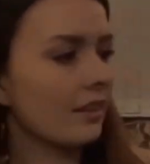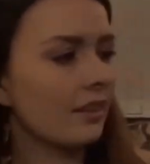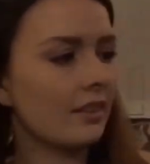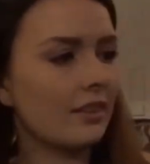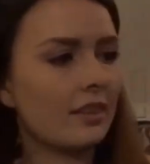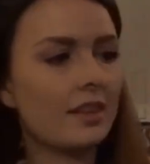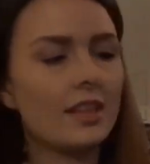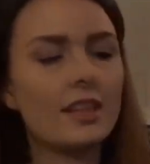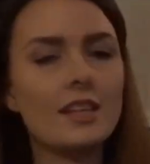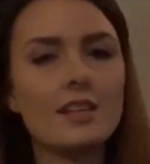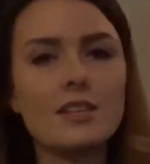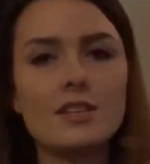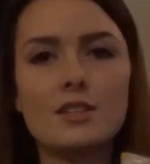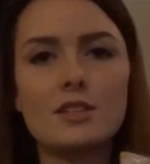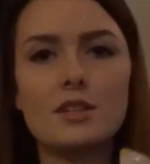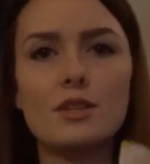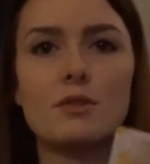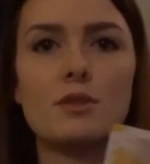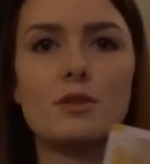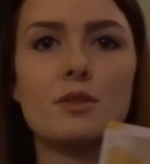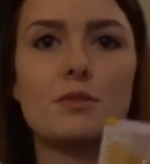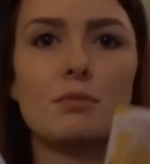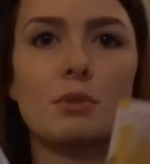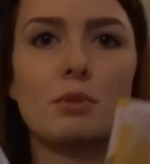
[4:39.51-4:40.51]
these
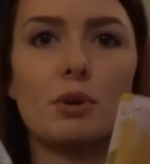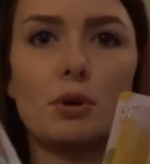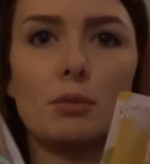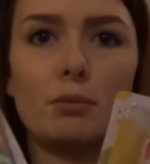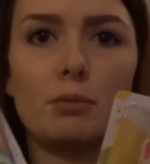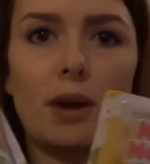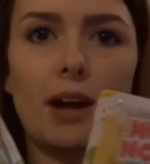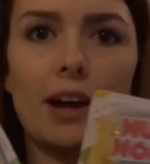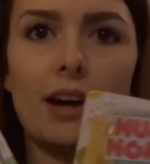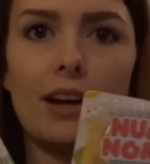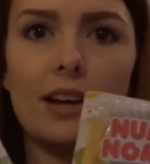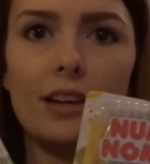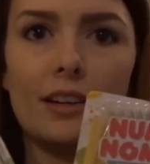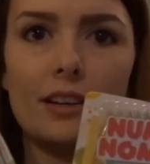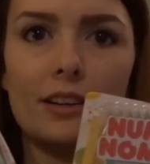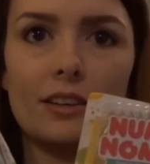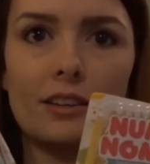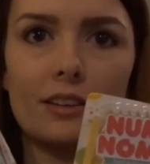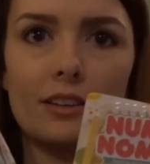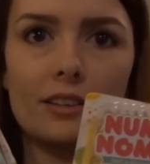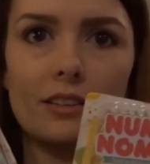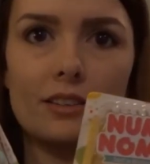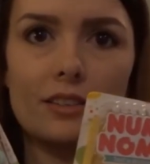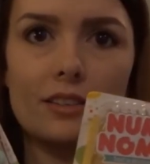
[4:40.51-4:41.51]
two small packs.
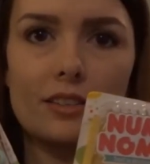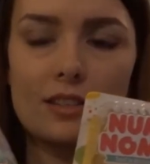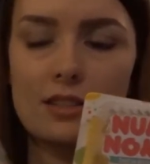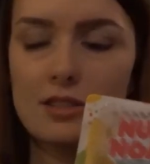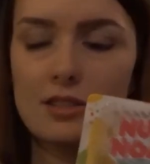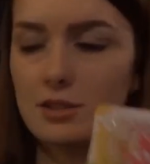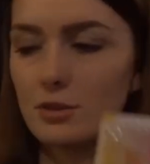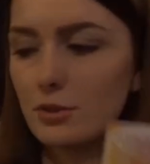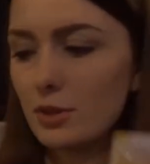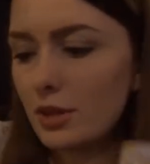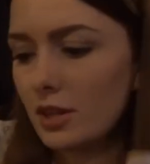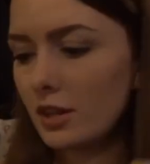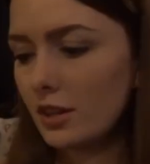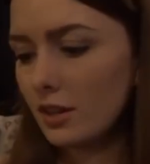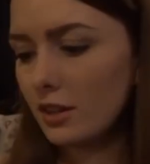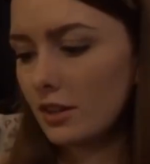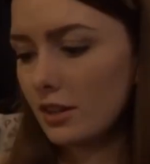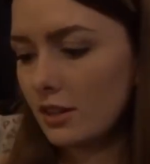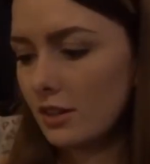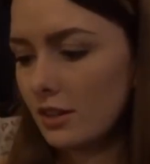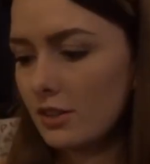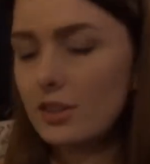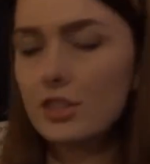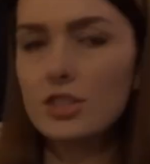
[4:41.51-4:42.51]
So we
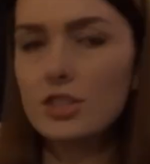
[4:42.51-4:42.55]
got the